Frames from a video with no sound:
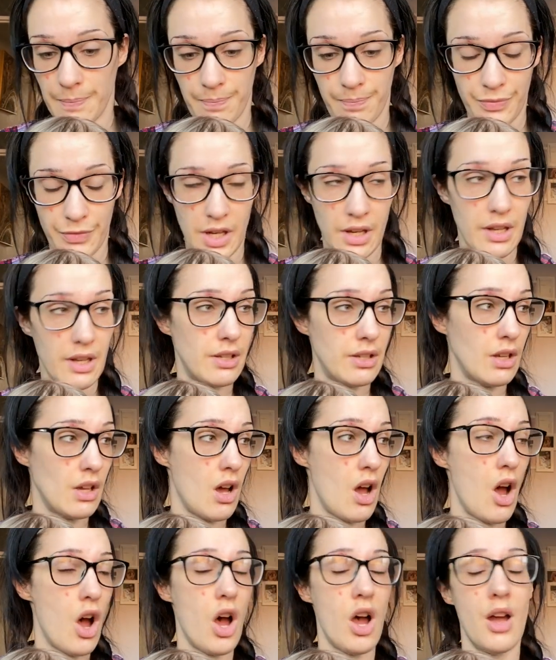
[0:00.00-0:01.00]
because
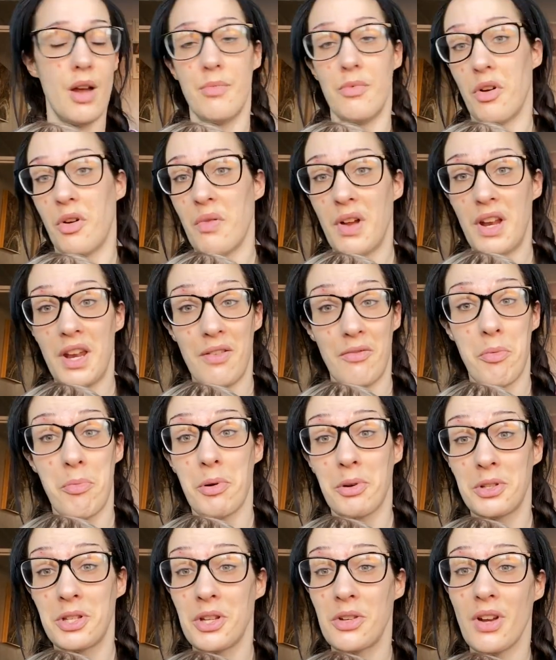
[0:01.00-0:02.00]
I'm not ready for
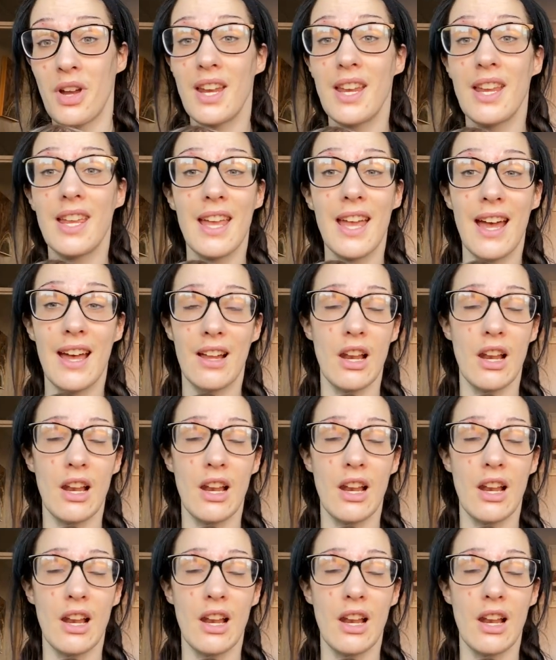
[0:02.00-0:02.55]
potty training yet.